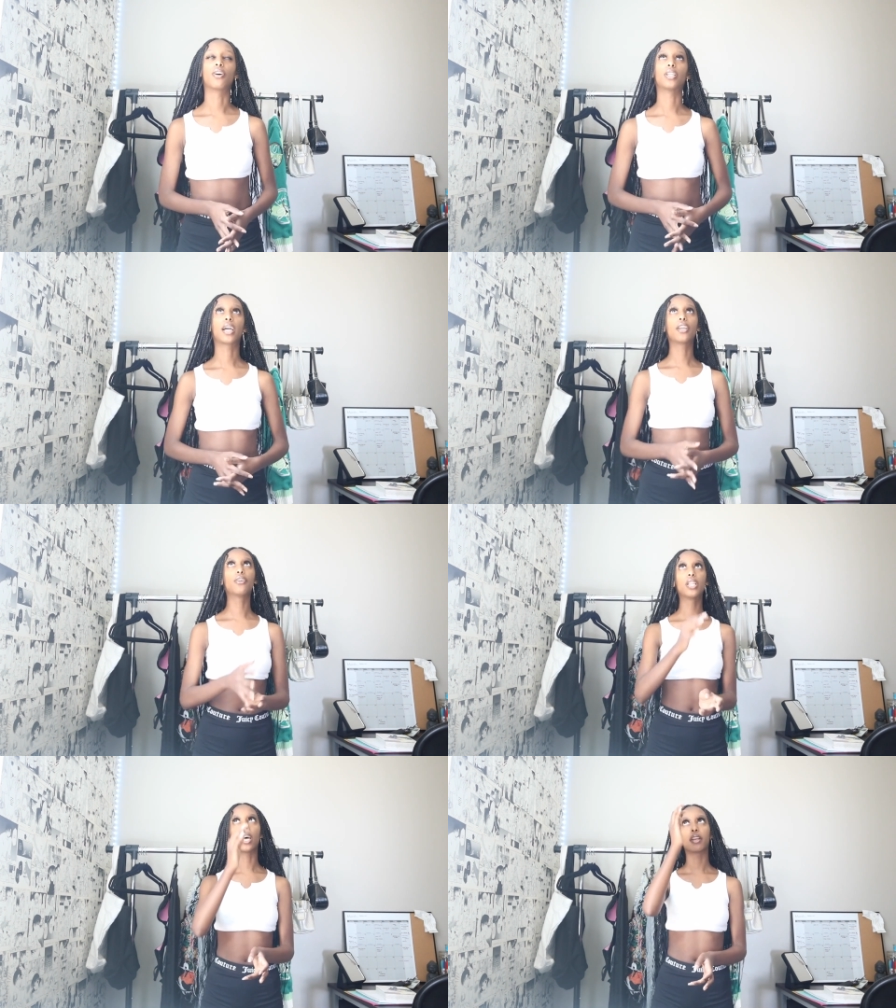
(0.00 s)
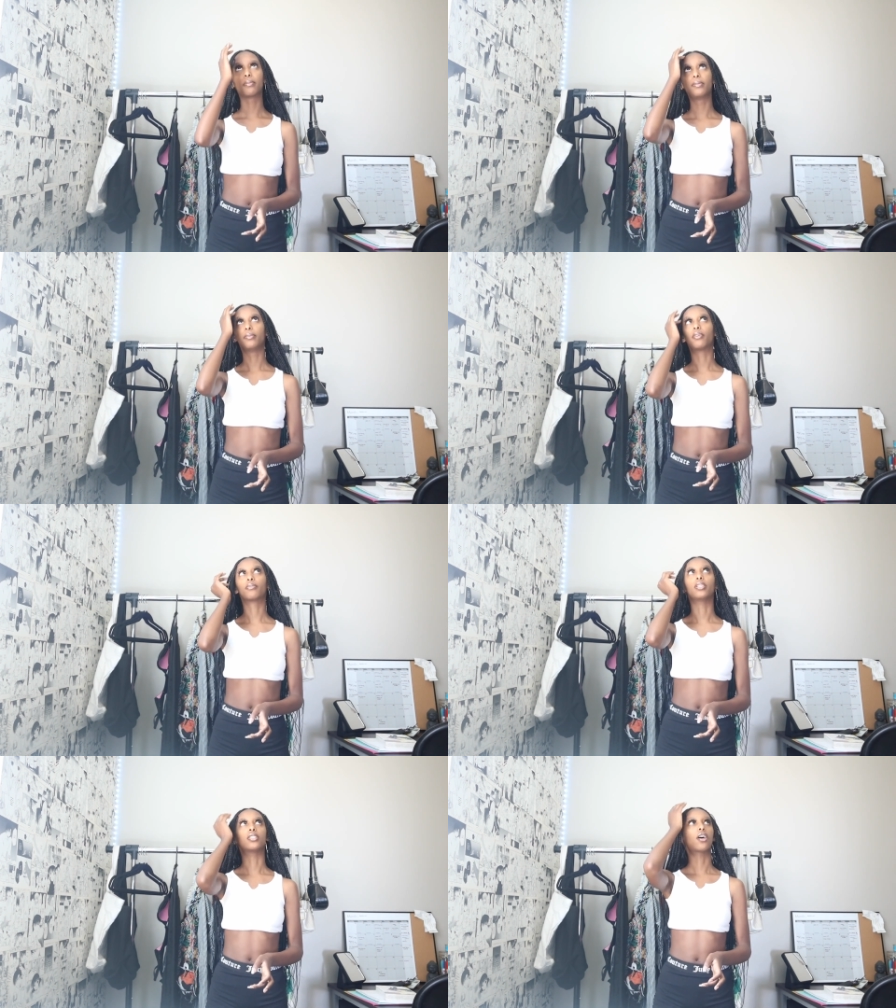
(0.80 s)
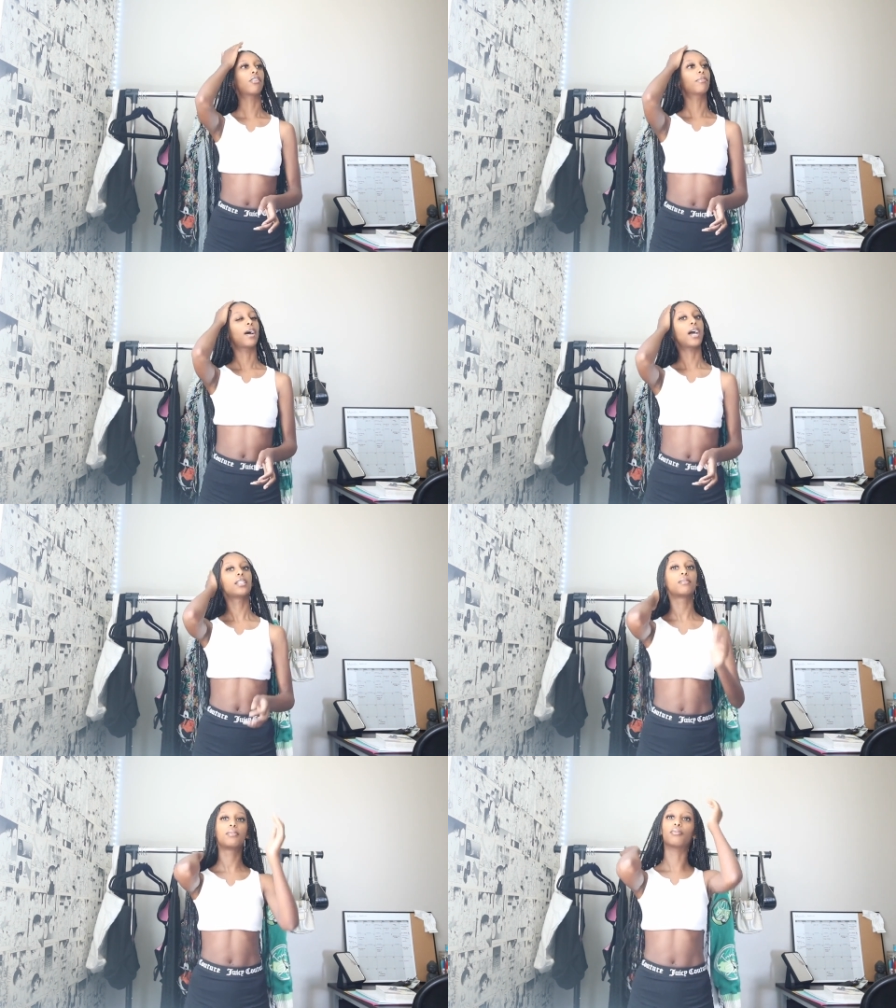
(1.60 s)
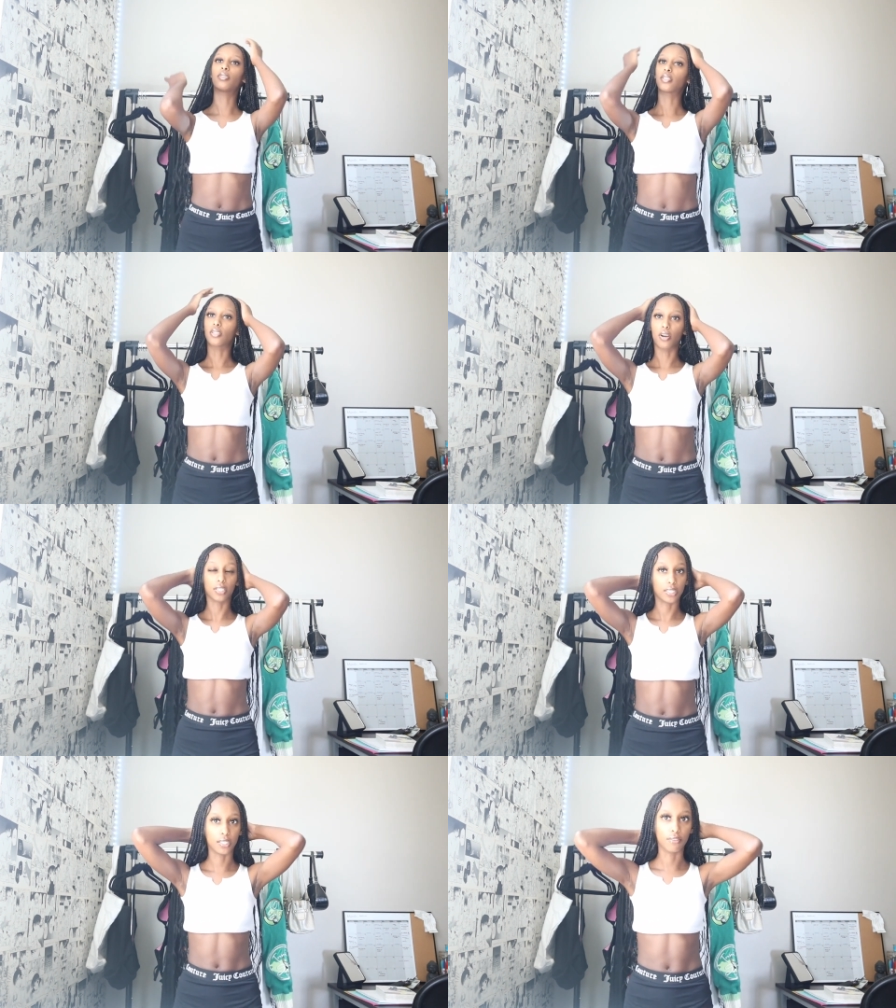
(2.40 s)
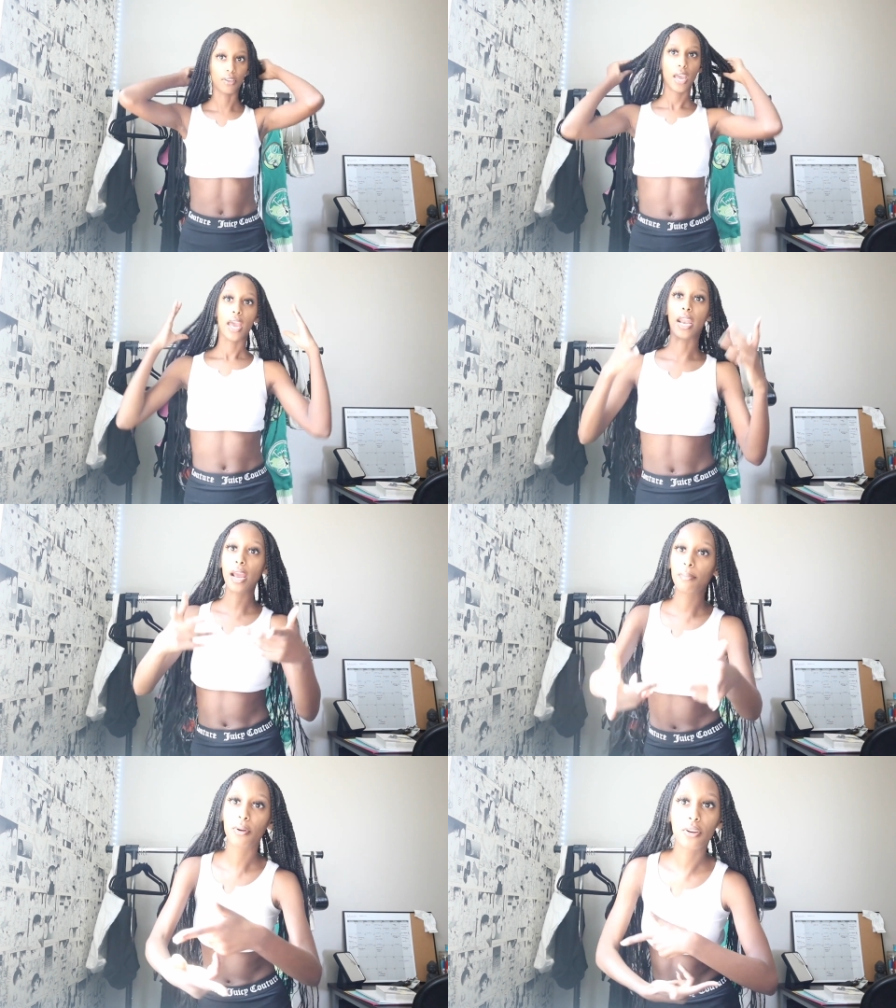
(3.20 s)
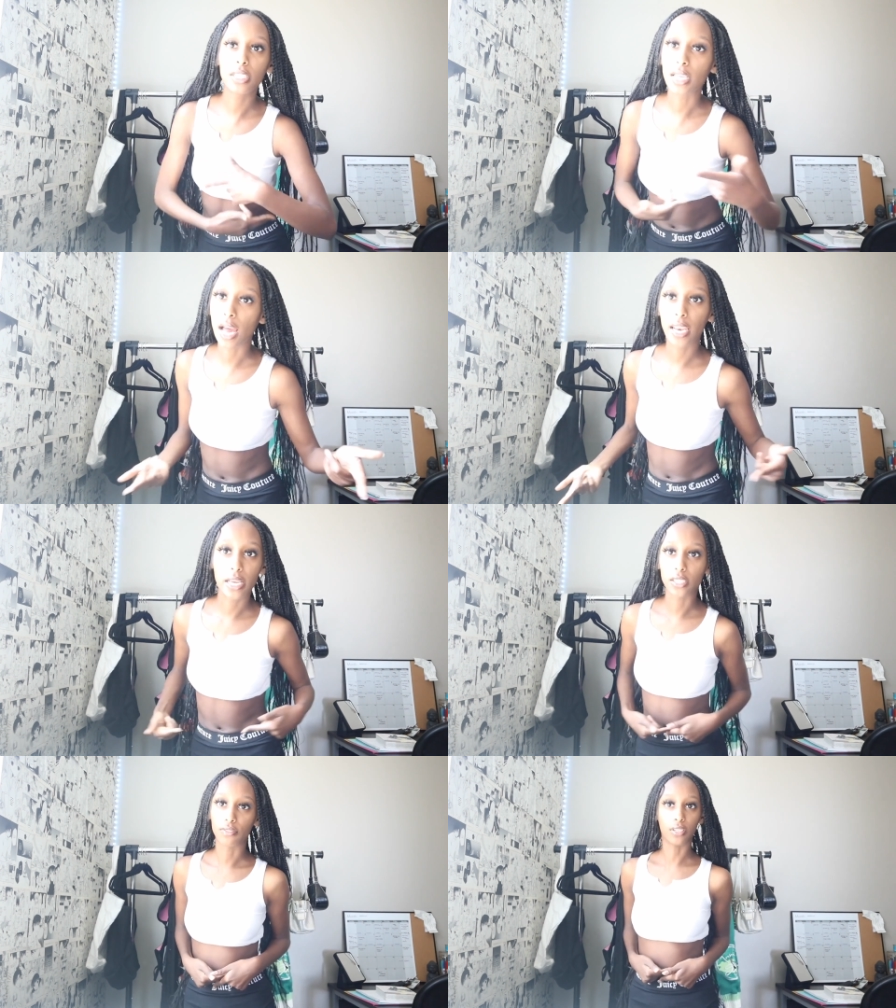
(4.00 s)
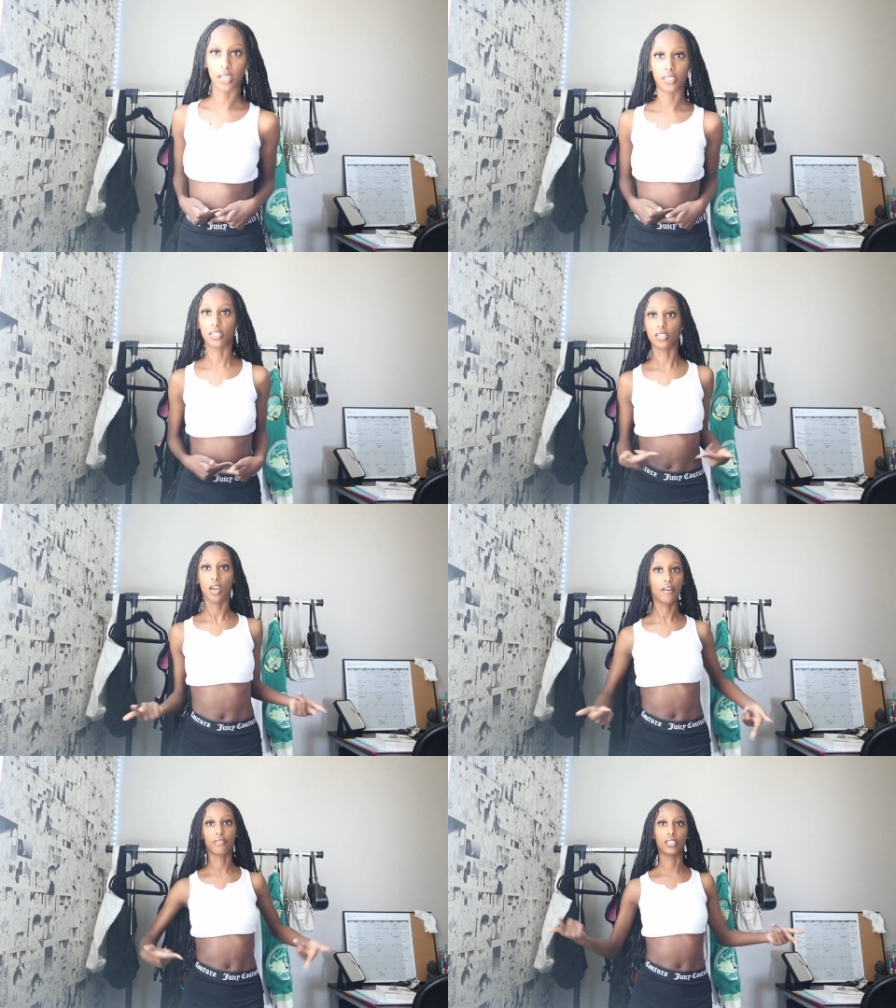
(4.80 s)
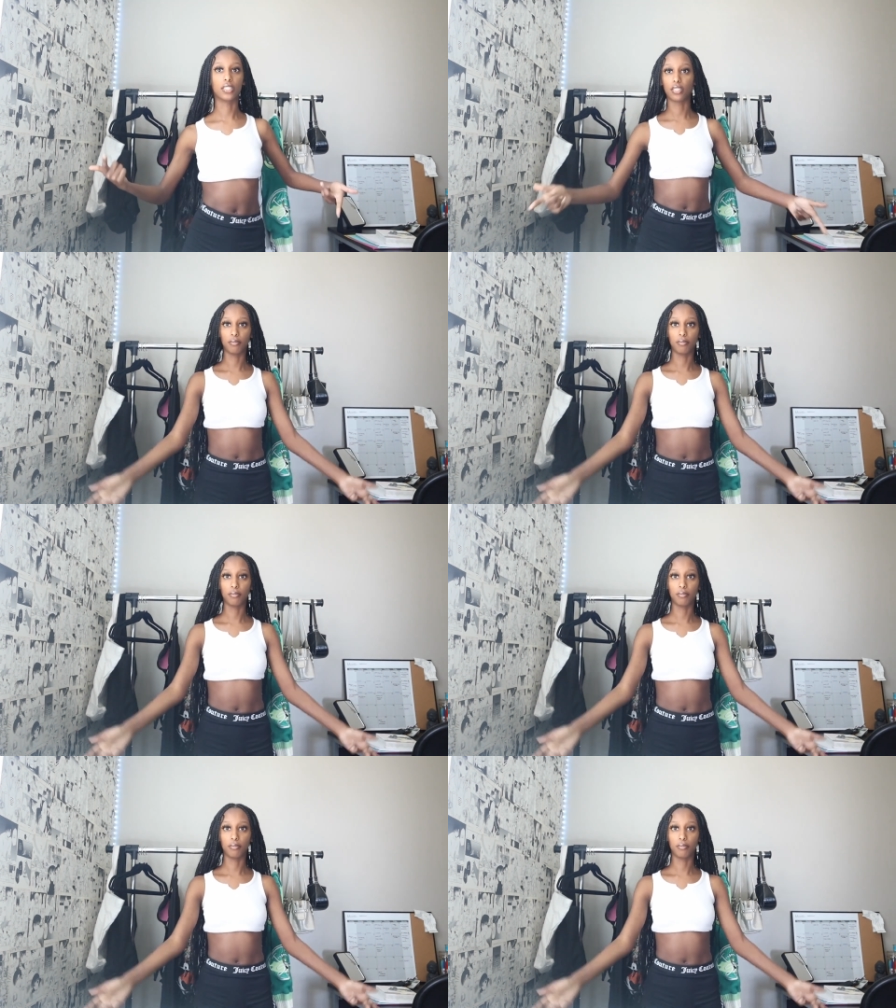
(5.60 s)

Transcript: go. Like, I know a lot of the people don't really talk, but I just be real talkative. And I ain't put on these eyelashes for nothing, so y'all finna see